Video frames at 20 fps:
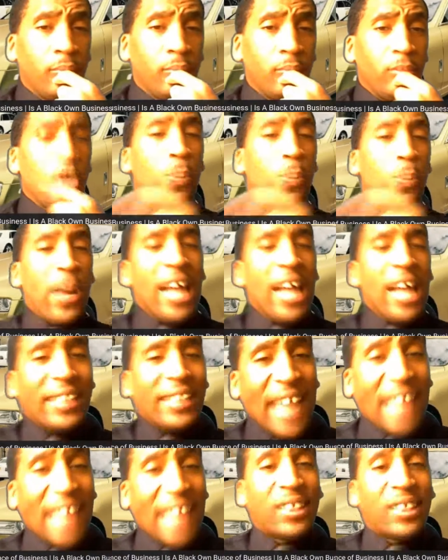You paying
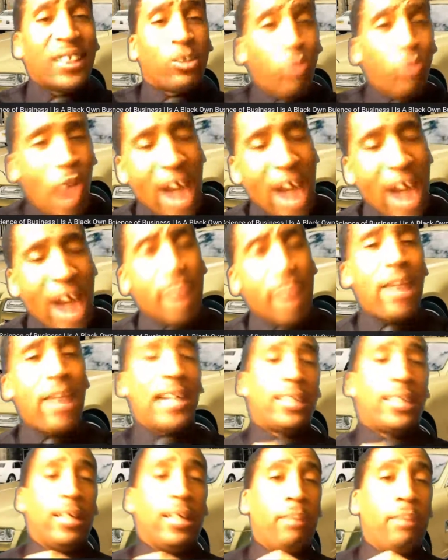taxes right back
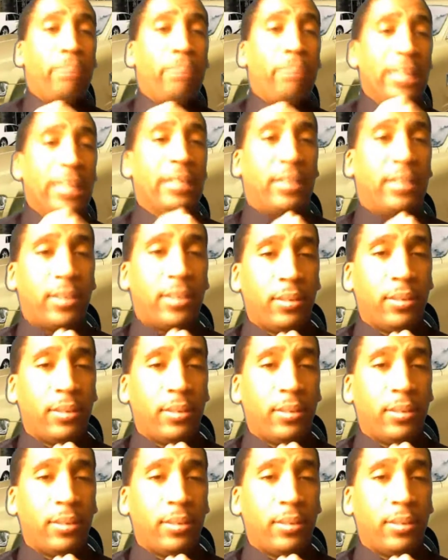to the beast.